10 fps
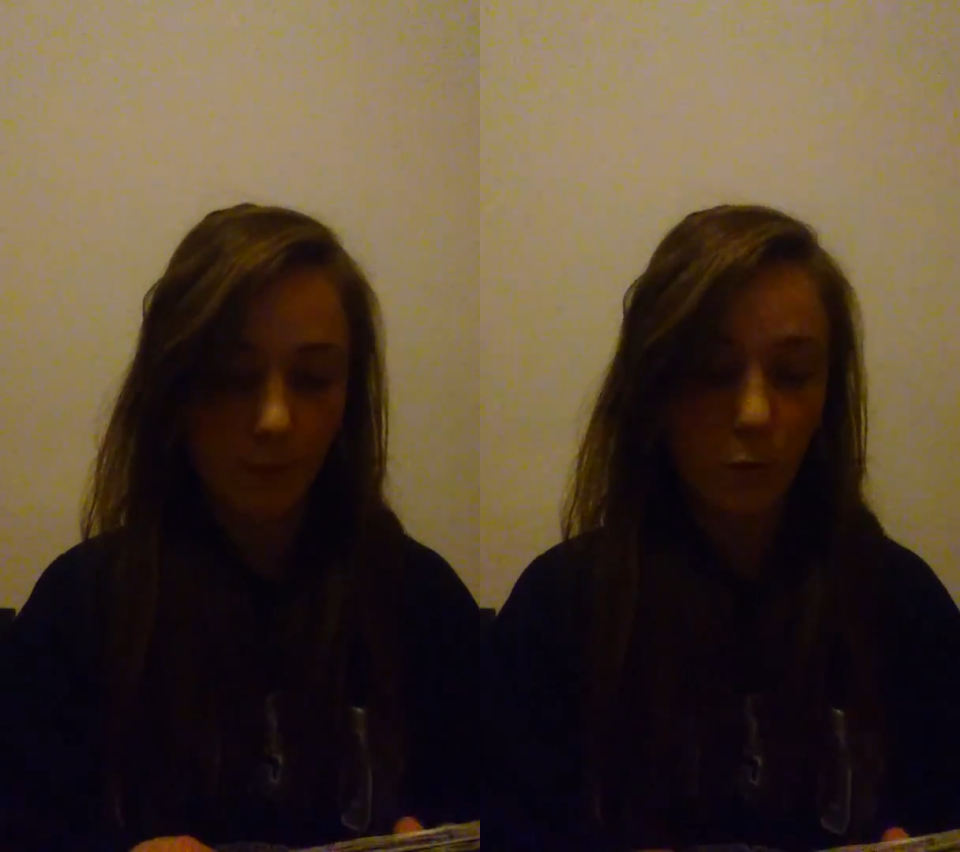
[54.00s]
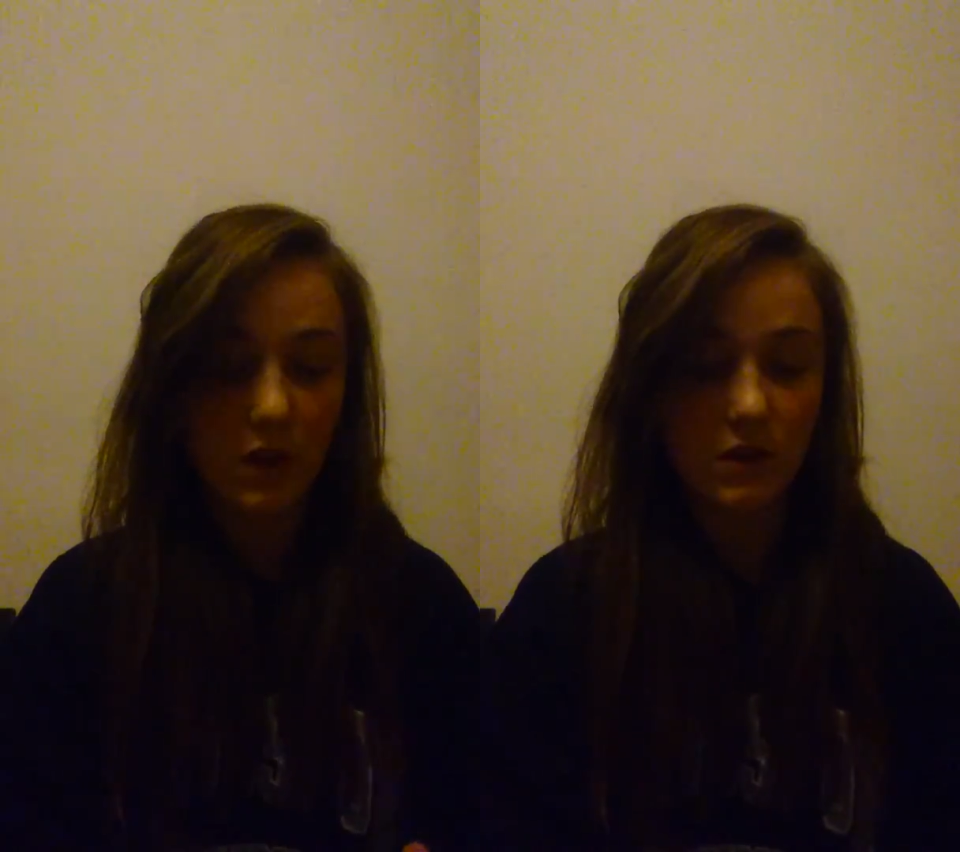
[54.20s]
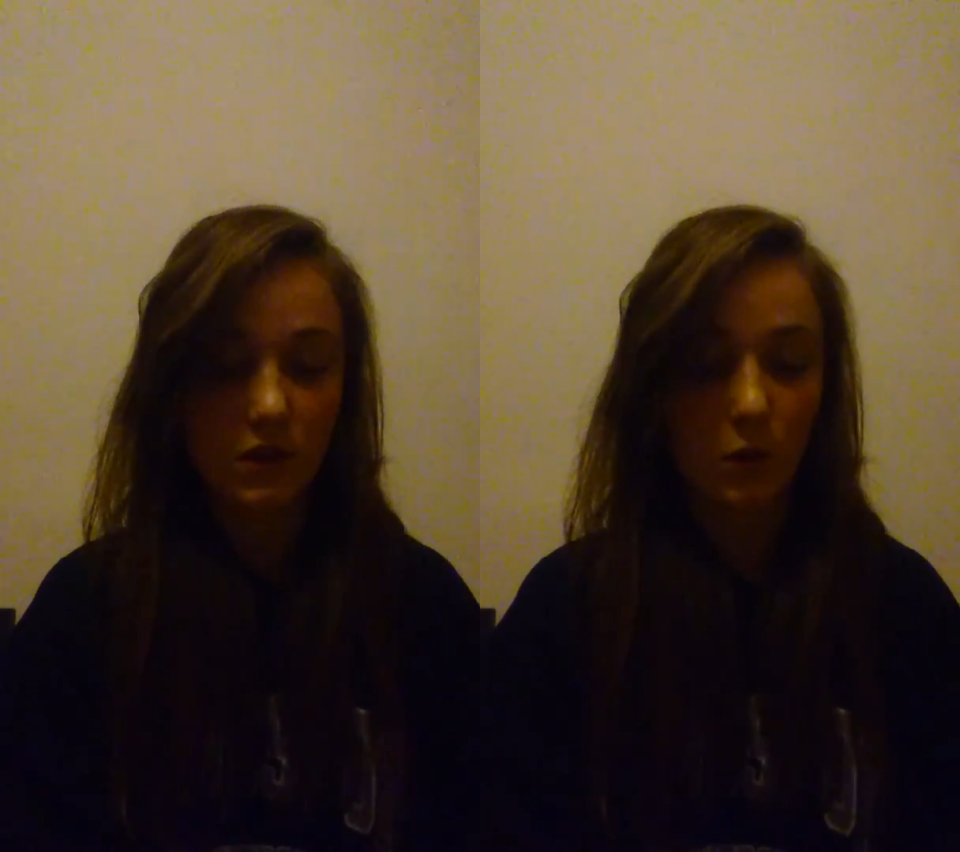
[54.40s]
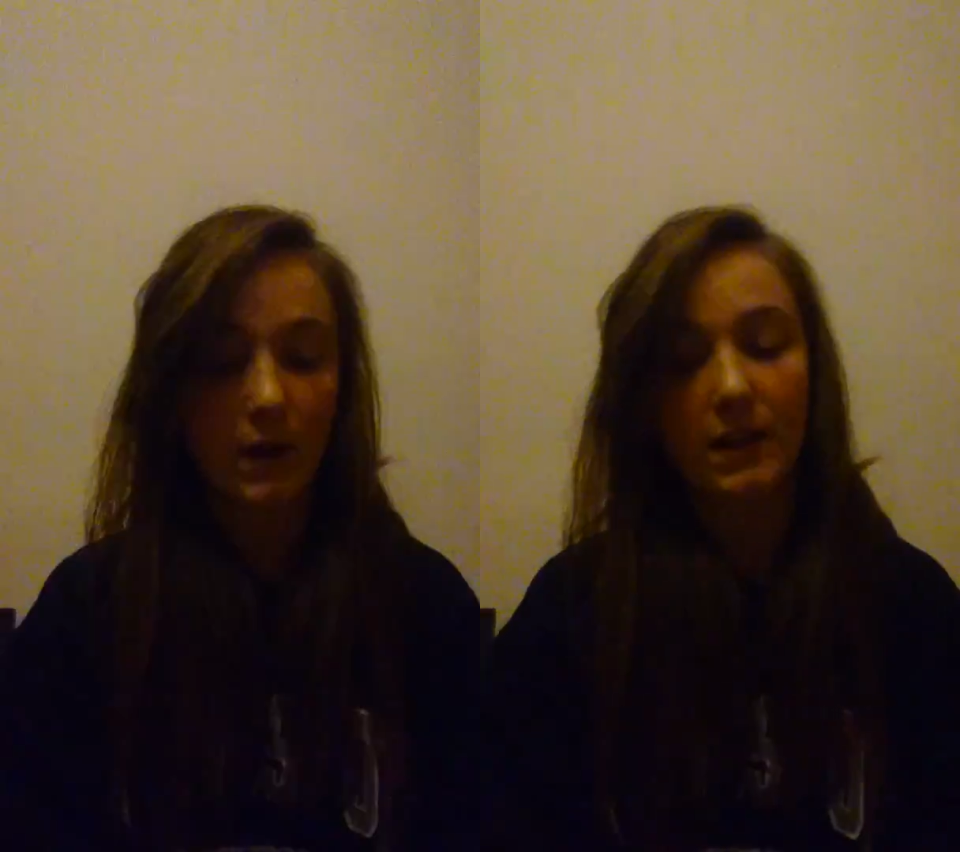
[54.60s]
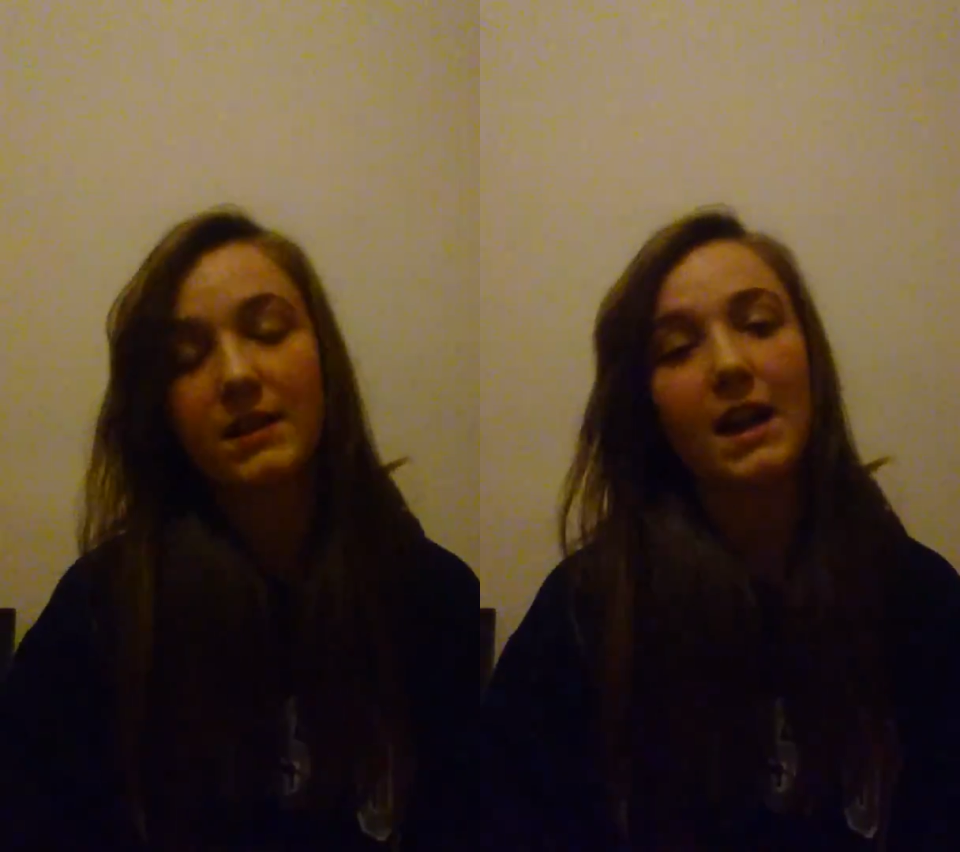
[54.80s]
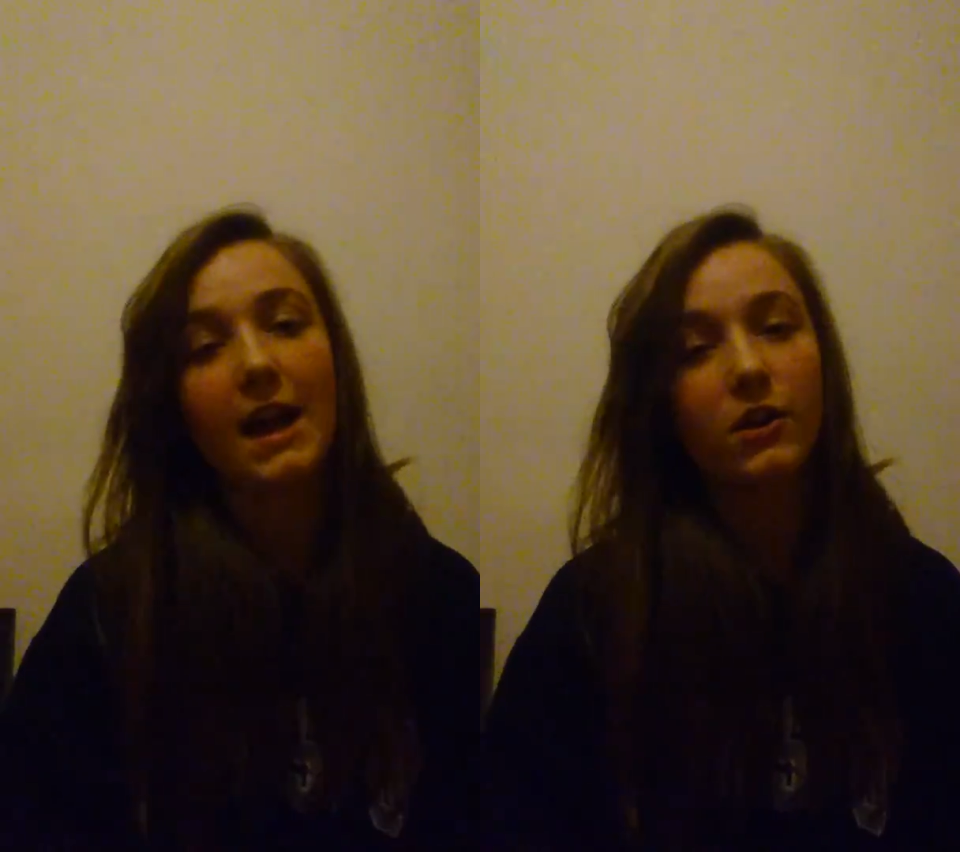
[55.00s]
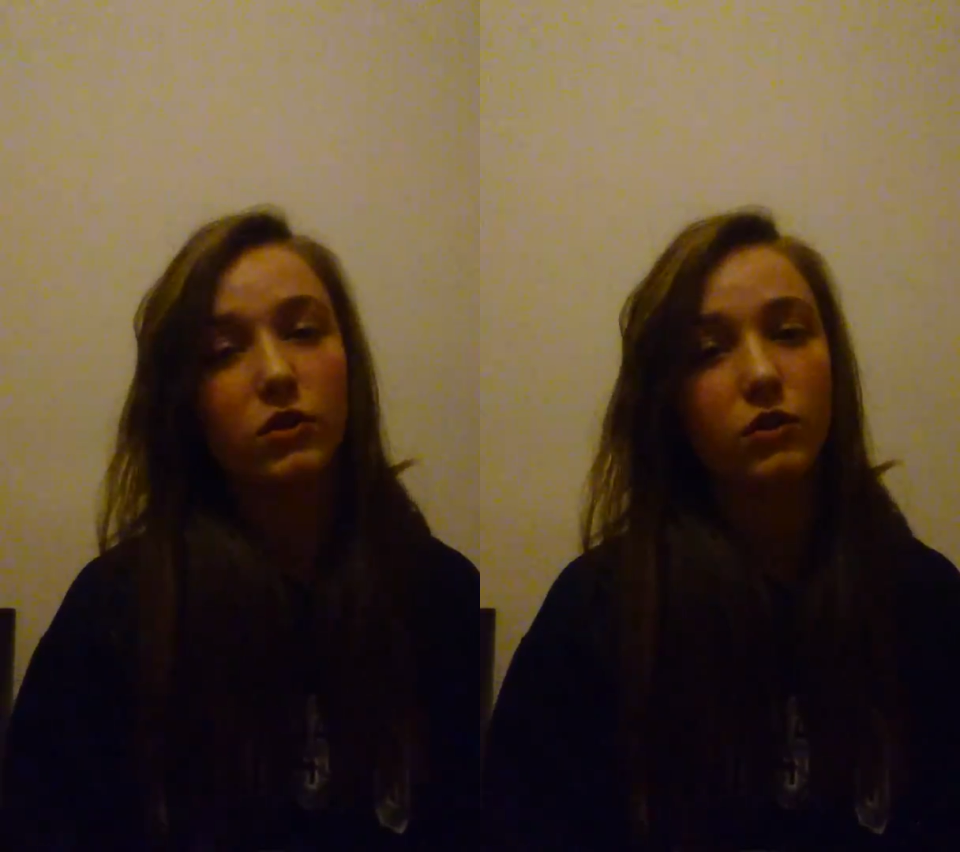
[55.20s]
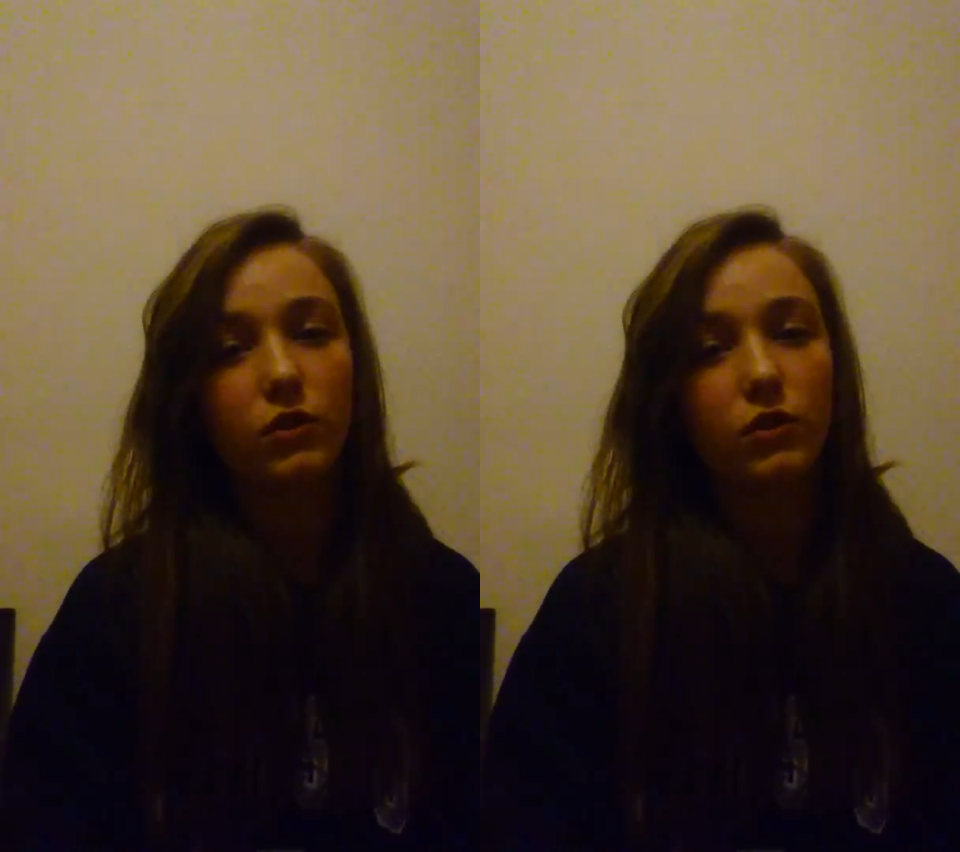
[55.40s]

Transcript: We used the quick selection